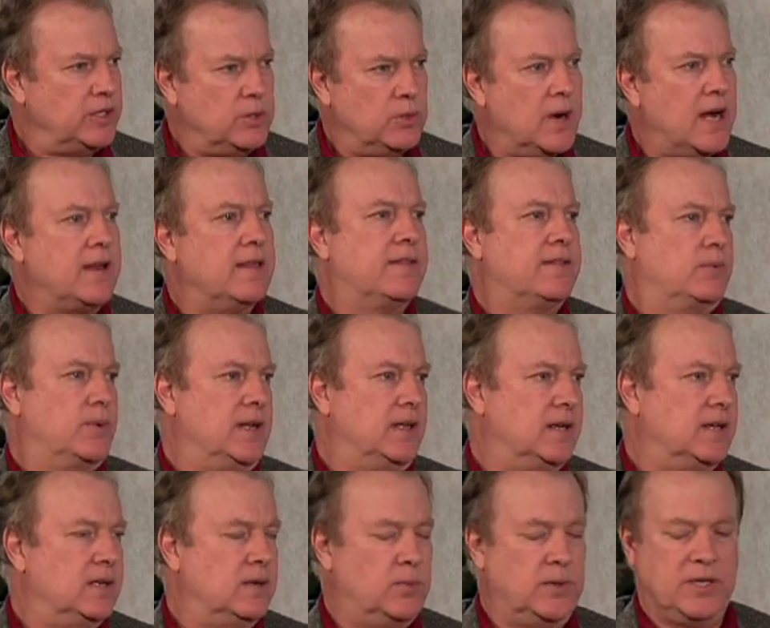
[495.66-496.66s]
you write a
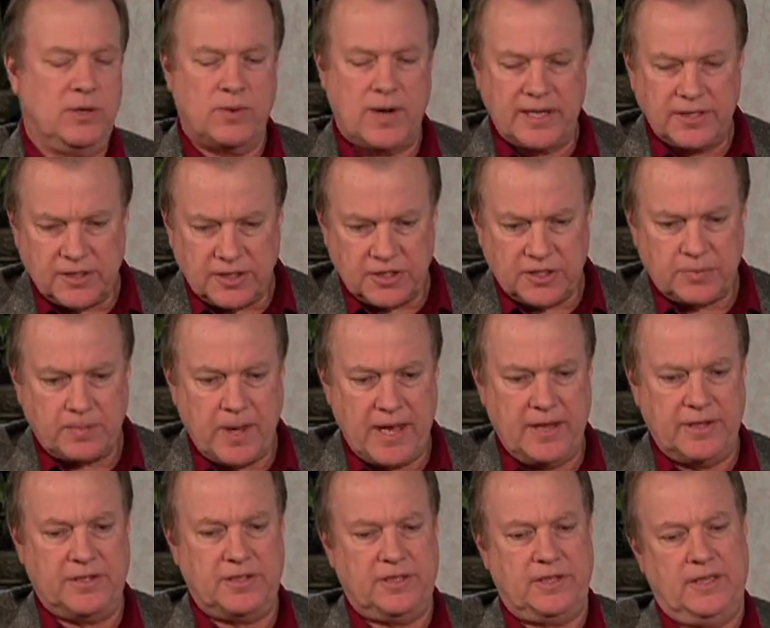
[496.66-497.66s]
thriller and when you write
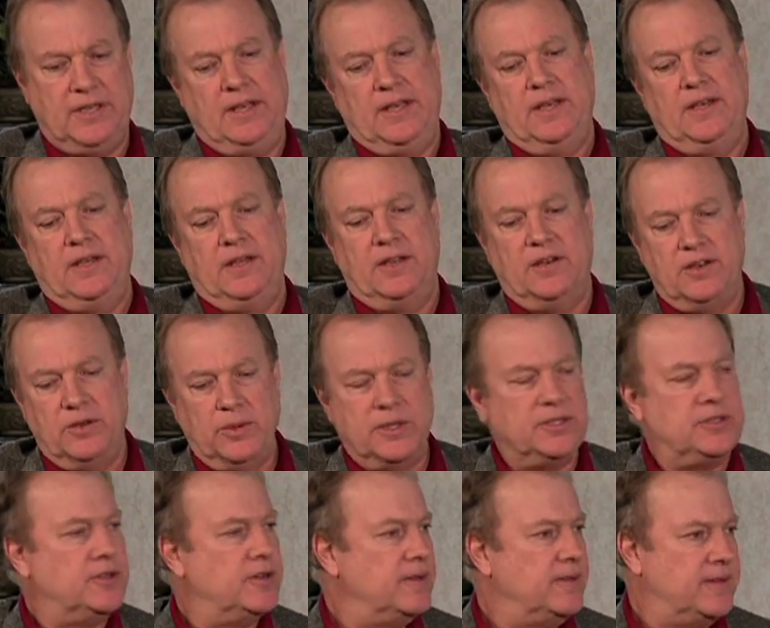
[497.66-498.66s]
suspense, you're doing
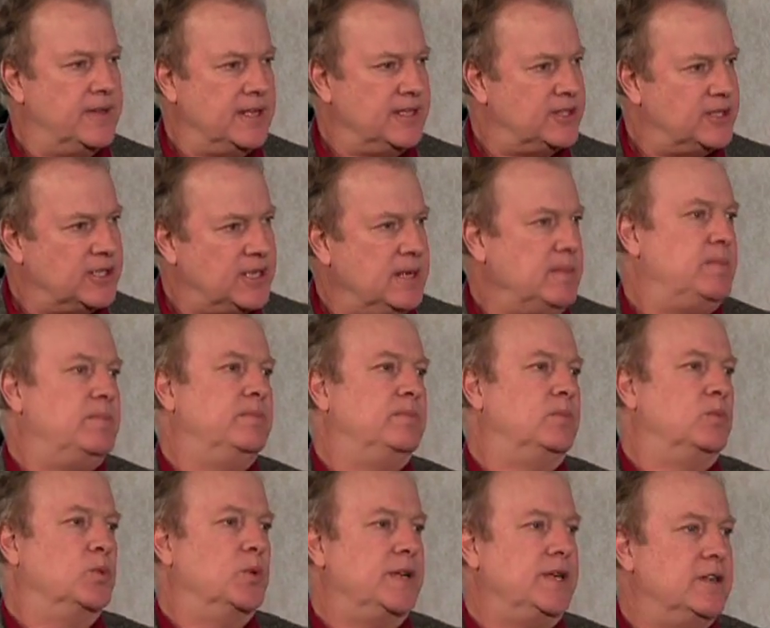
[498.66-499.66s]
certain things to keep
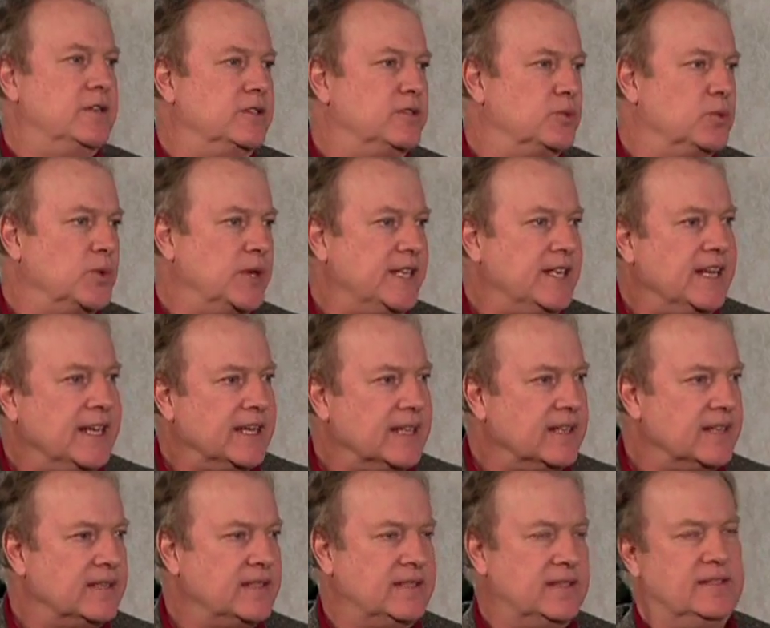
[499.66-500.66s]
readers
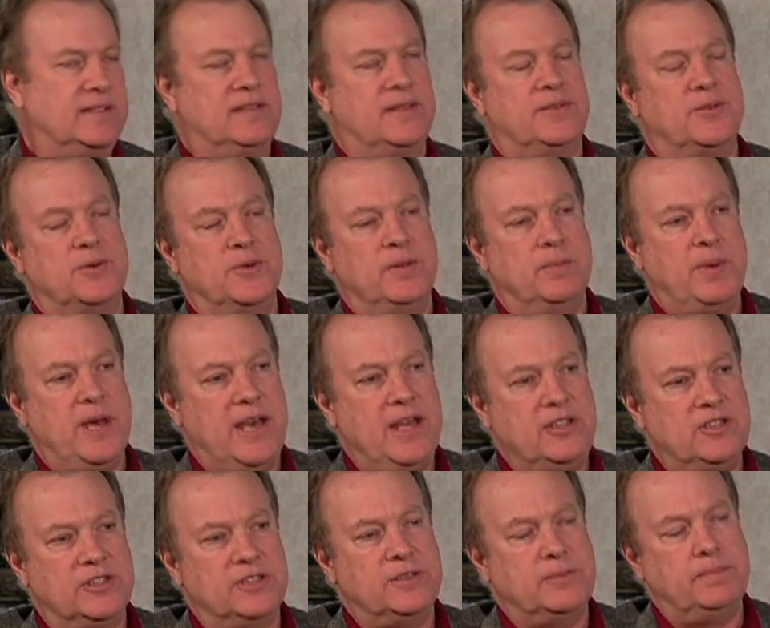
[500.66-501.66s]
reading through the
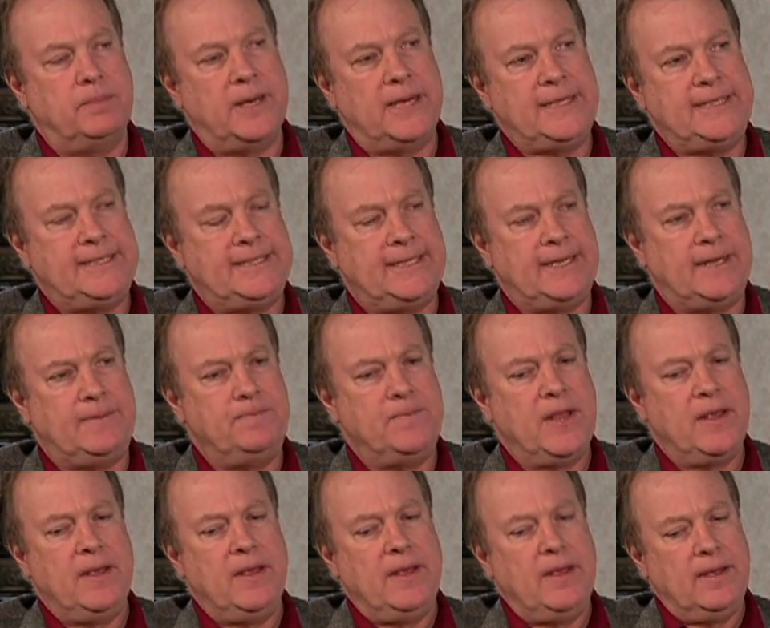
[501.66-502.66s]
pages. But
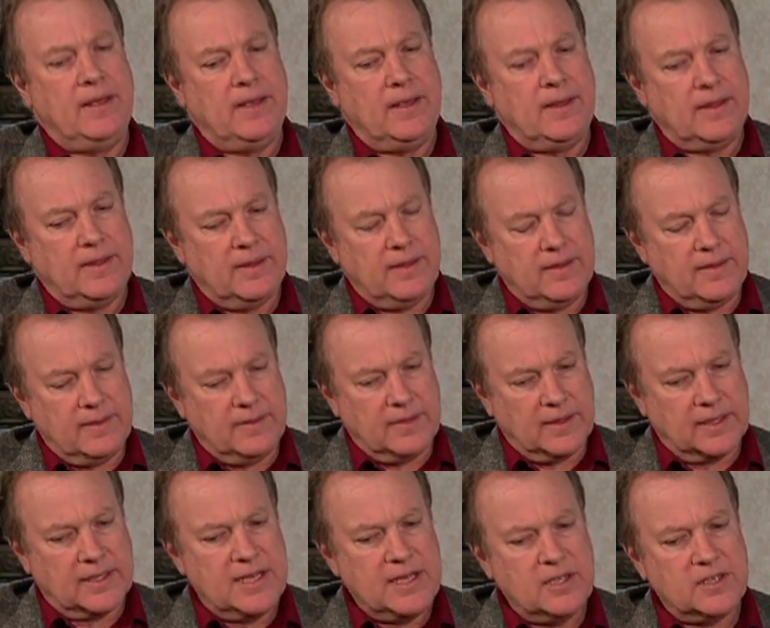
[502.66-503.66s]
the
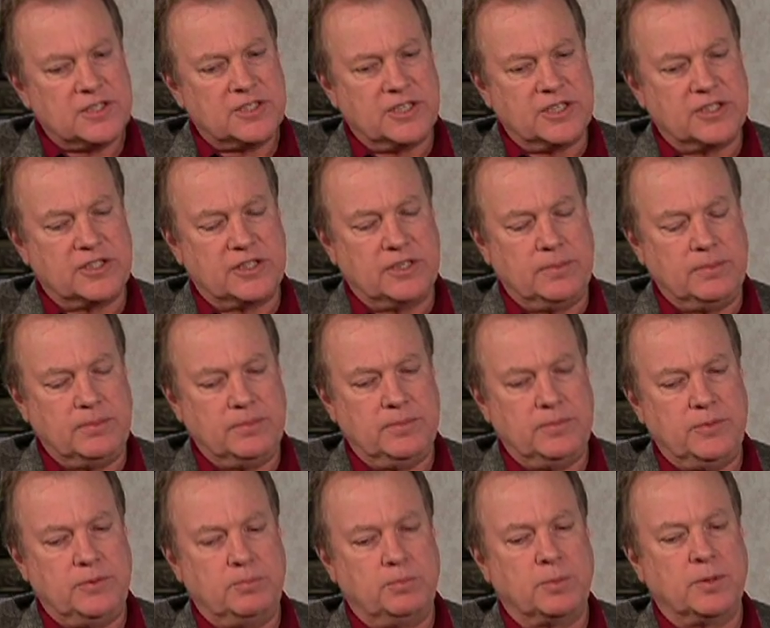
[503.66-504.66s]
legal system
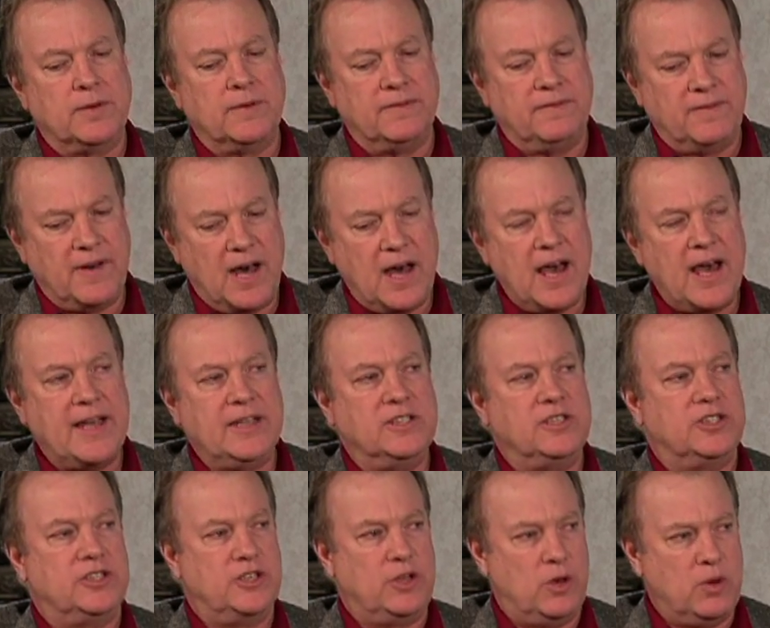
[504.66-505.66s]
provides
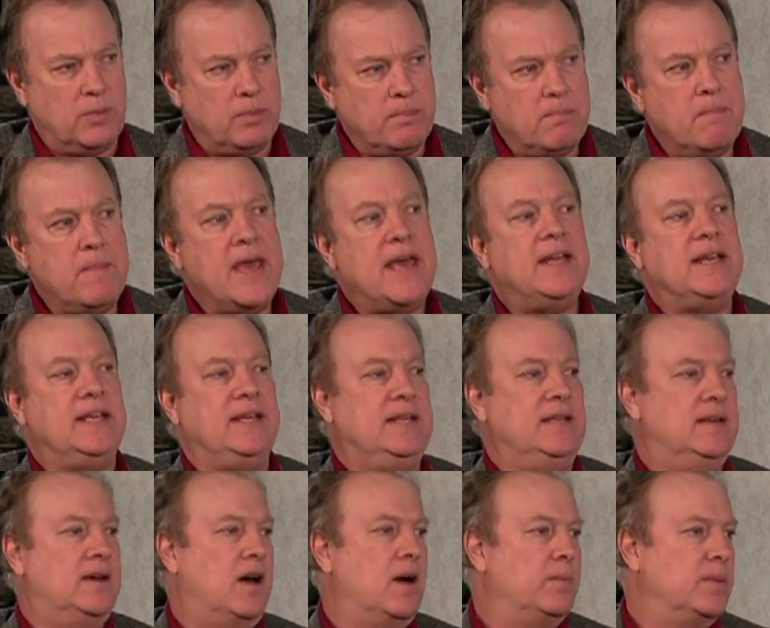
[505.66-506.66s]
so
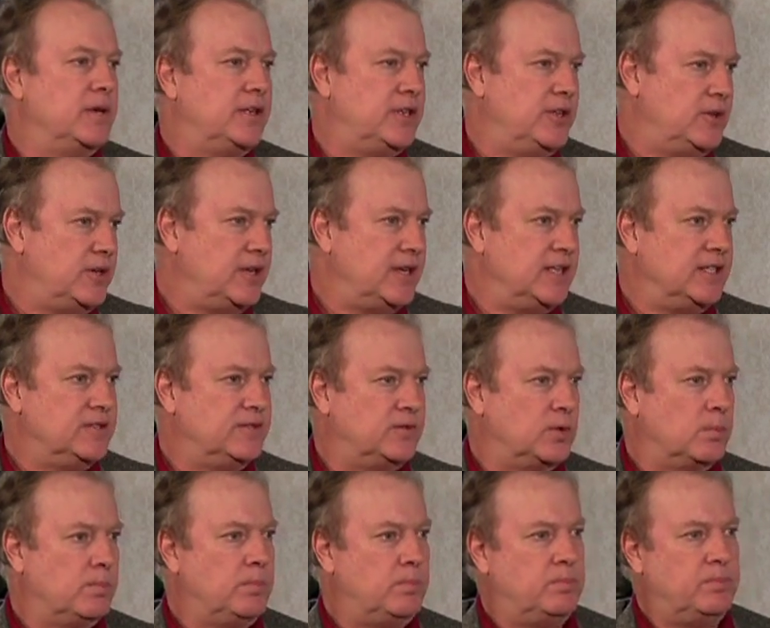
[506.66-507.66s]
many opportunities
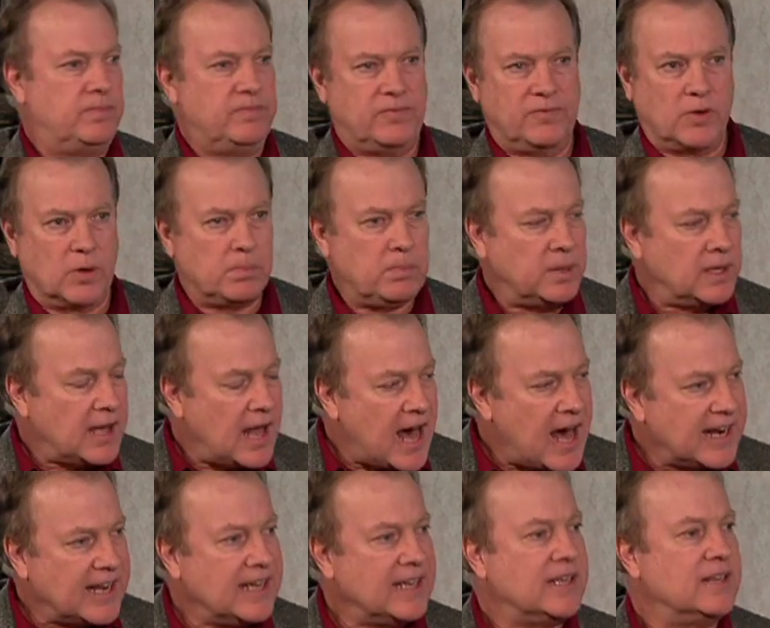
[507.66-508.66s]
for
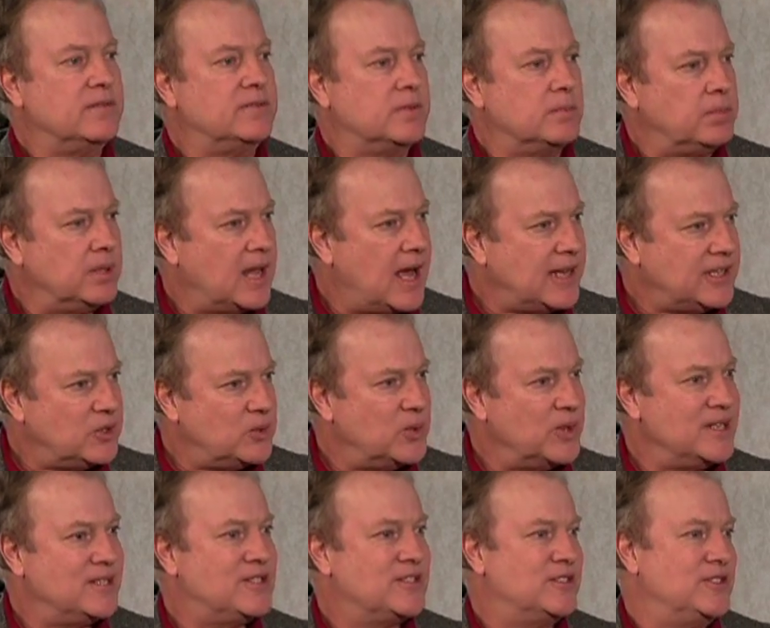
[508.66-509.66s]
plotting and for plot
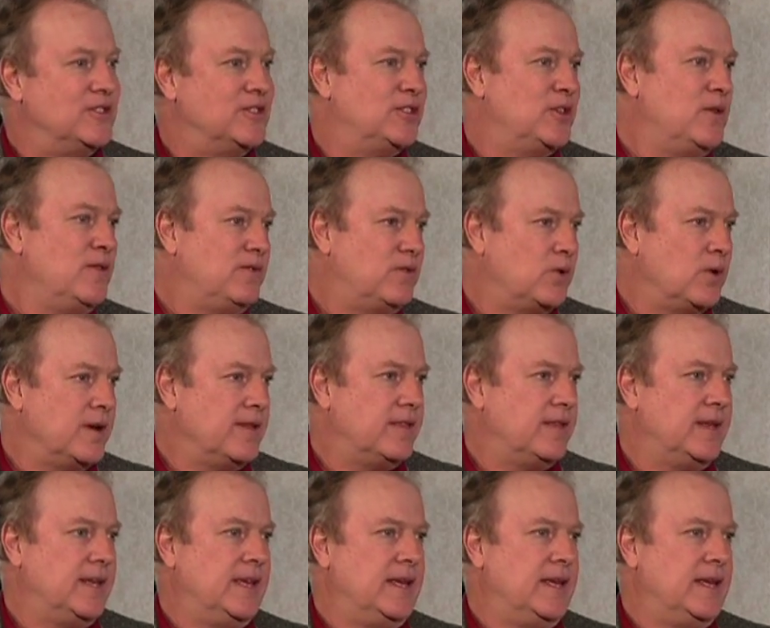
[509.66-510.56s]
twists and so forth.